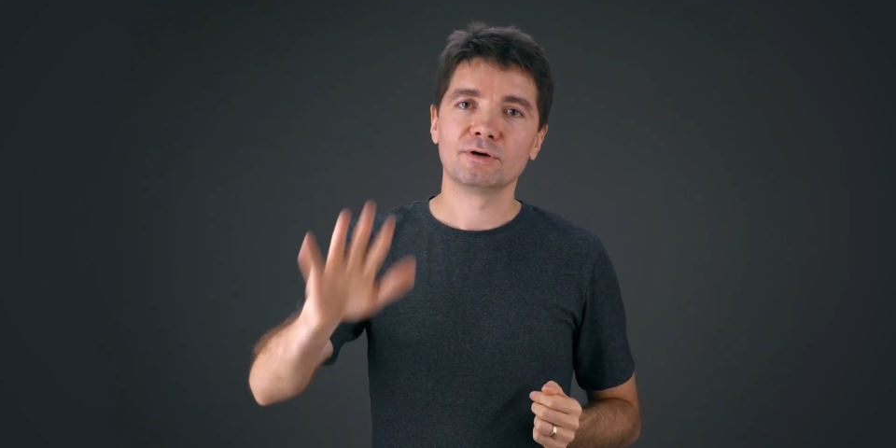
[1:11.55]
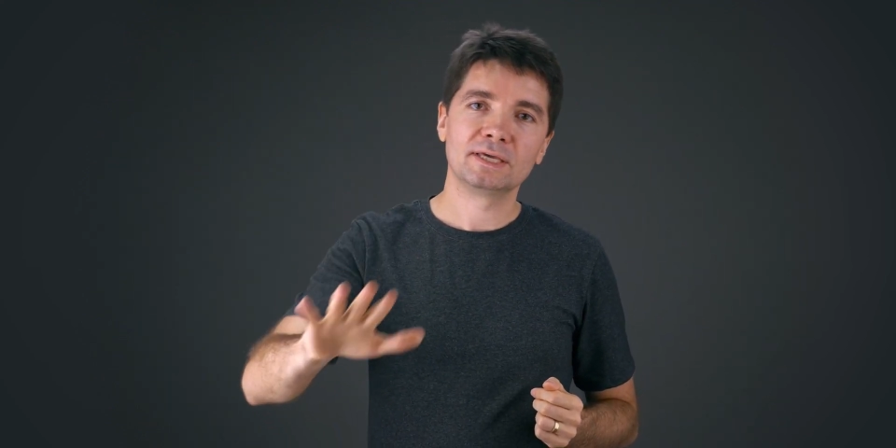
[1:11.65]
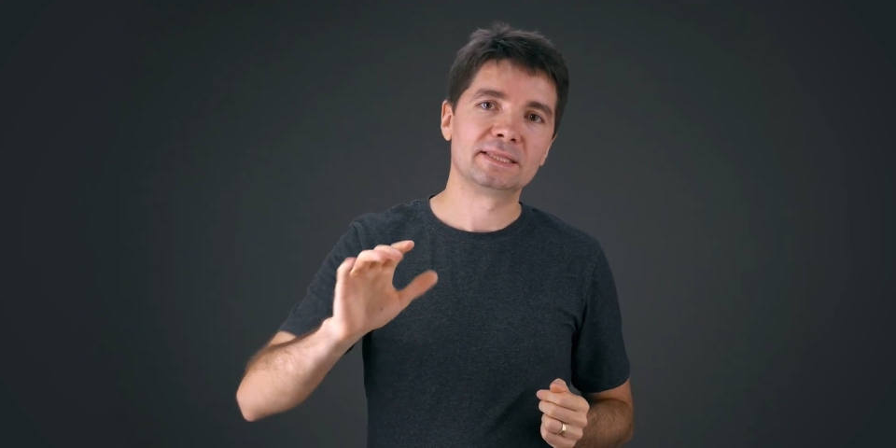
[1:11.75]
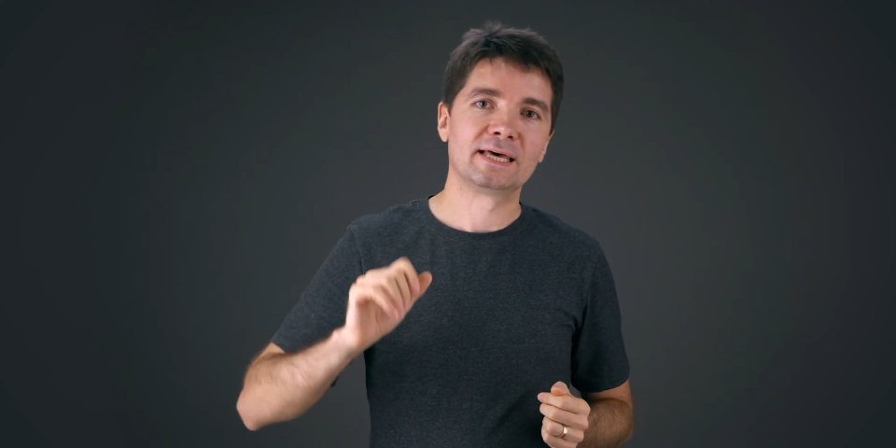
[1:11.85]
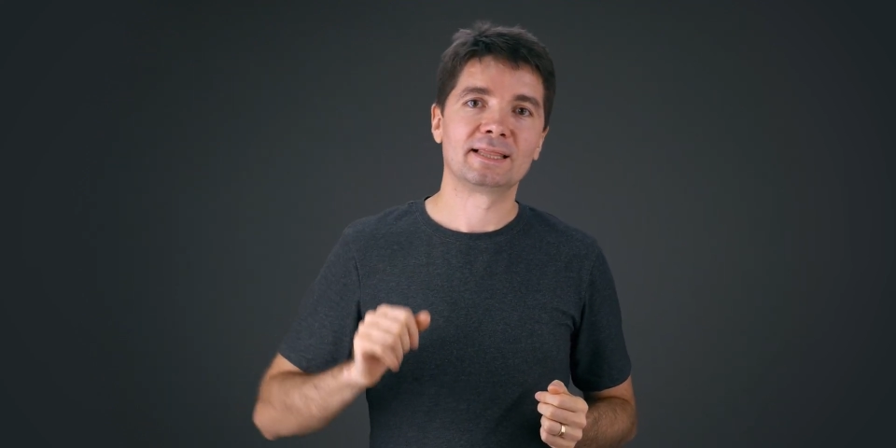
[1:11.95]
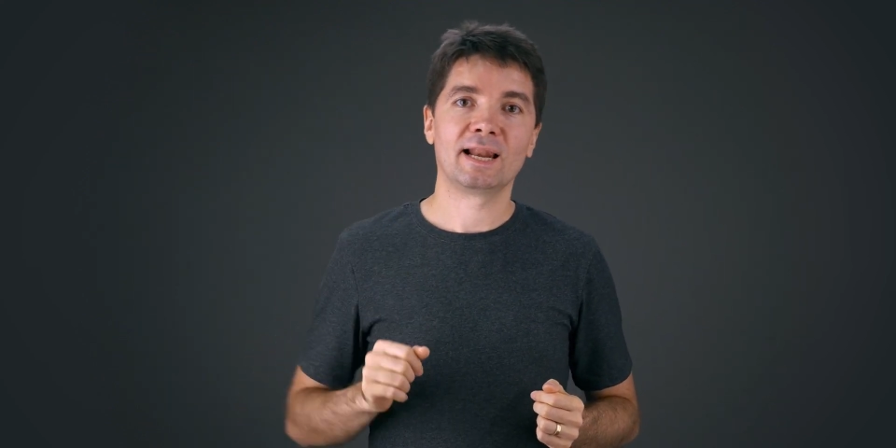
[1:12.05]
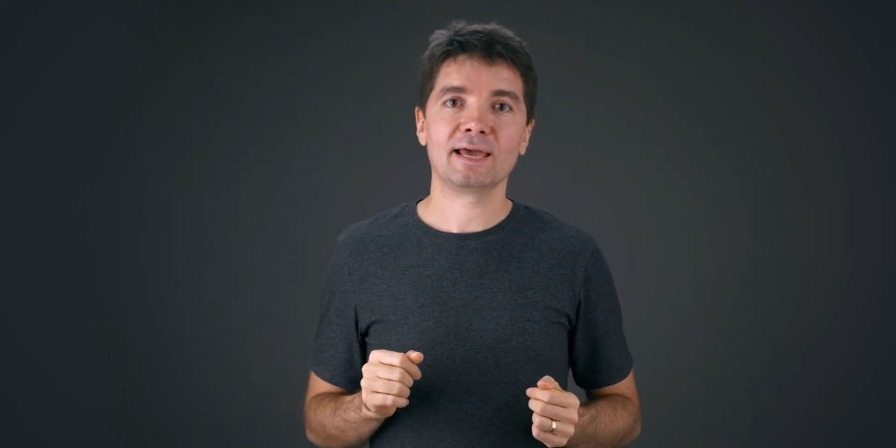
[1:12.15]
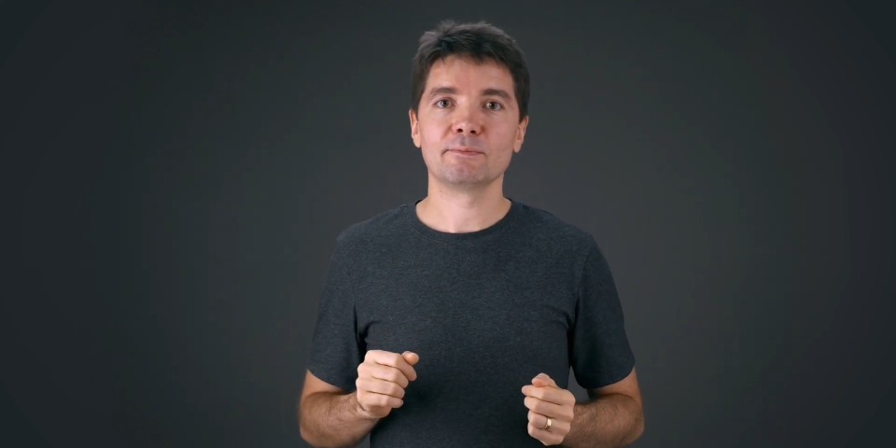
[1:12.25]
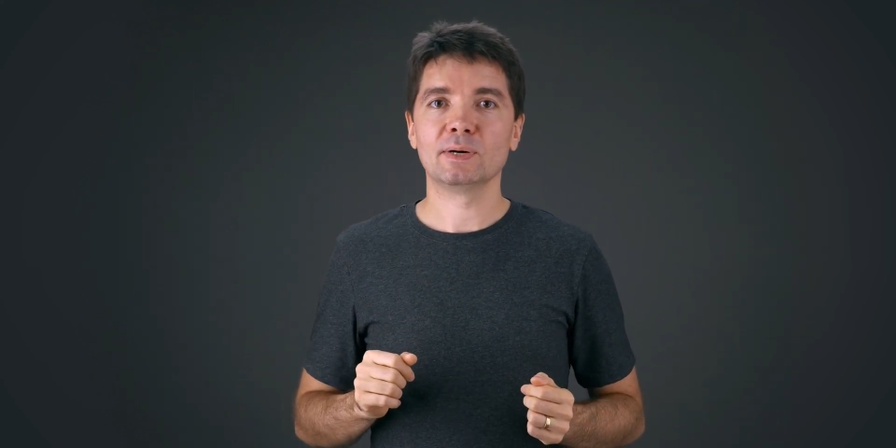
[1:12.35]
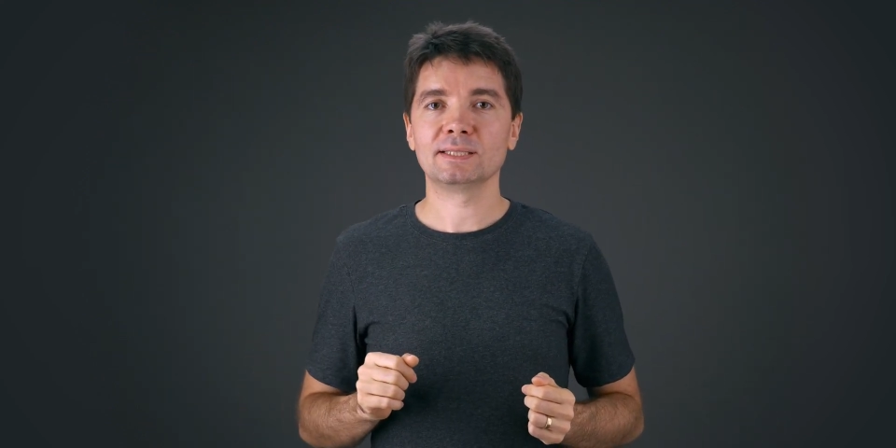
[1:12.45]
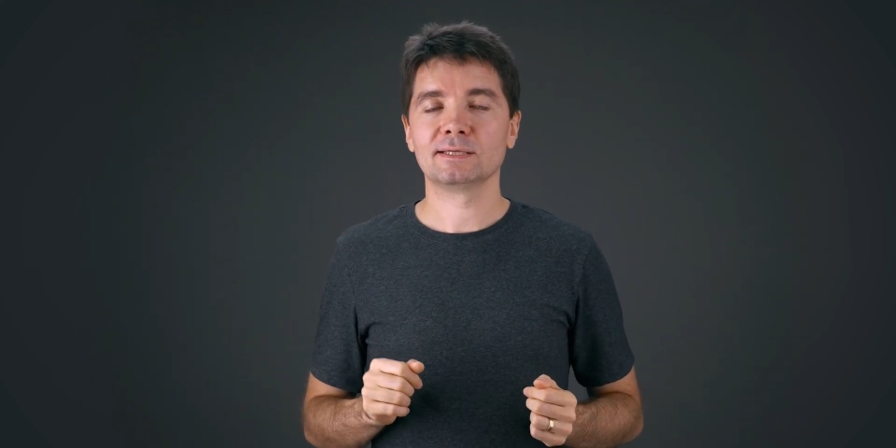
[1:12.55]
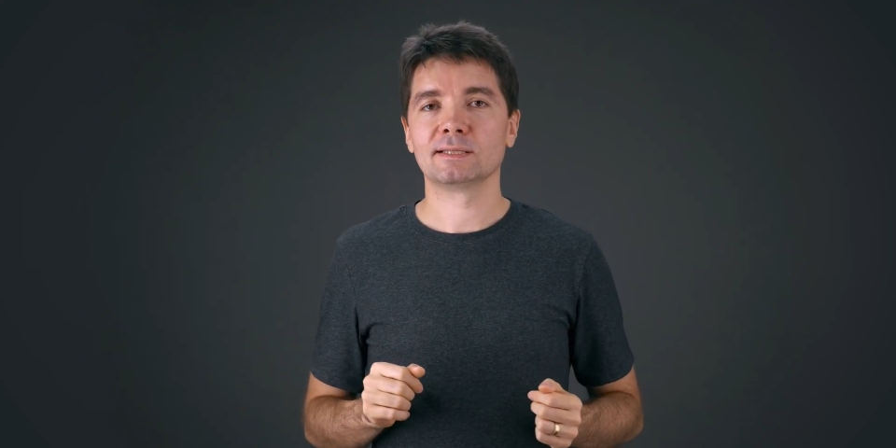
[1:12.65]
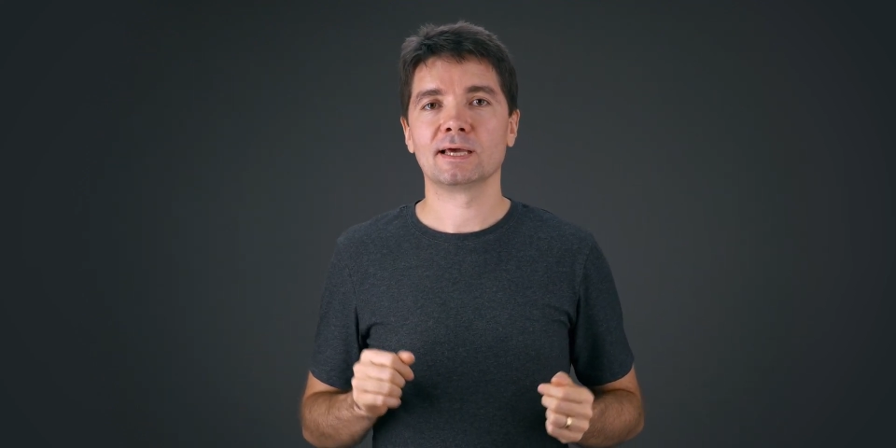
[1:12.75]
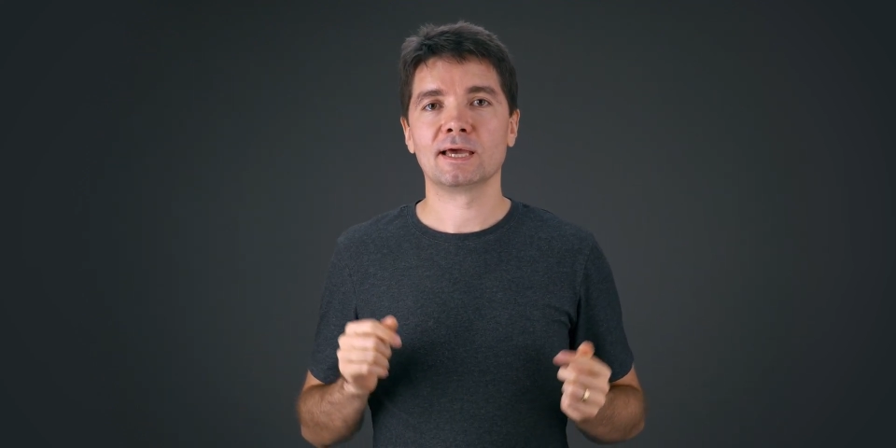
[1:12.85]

hit that like button